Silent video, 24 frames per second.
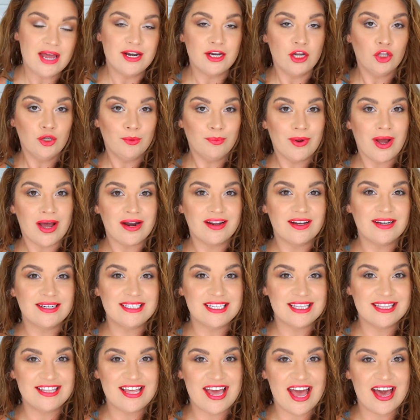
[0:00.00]
Another
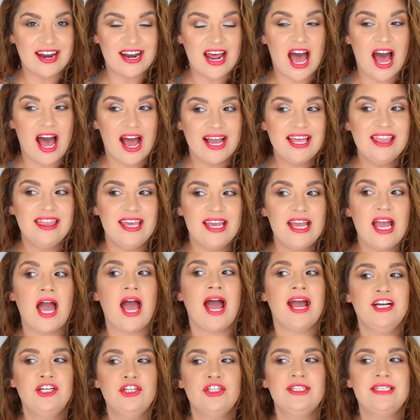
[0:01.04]
product that I think
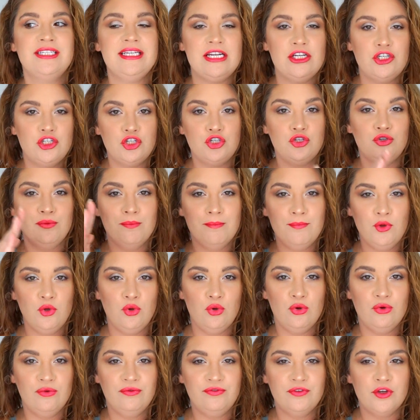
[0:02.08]
I just need to
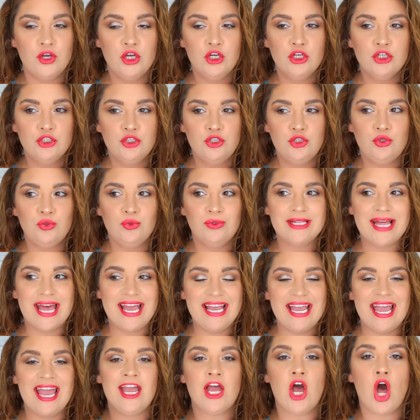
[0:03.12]
move to
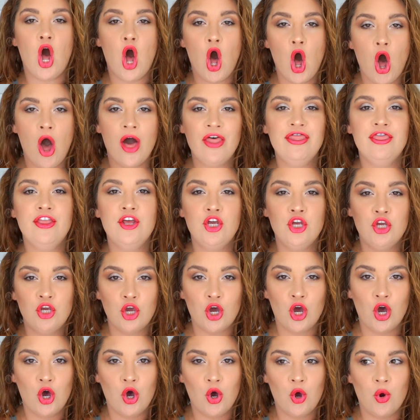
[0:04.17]
like a
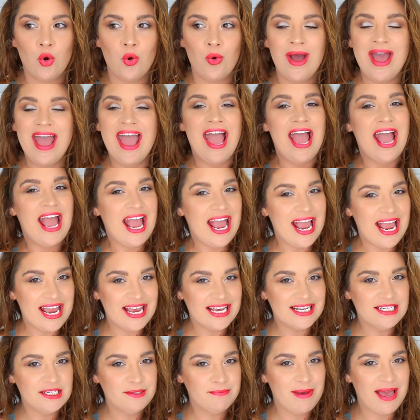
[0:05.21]
on-the-go
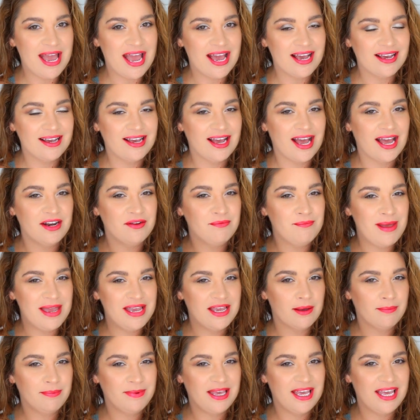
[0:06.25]
handbag kind of
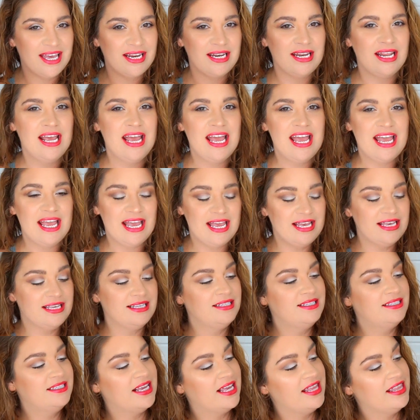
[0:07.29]
makeup kit
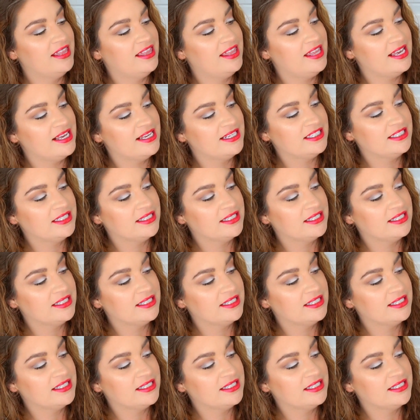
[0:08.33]
is this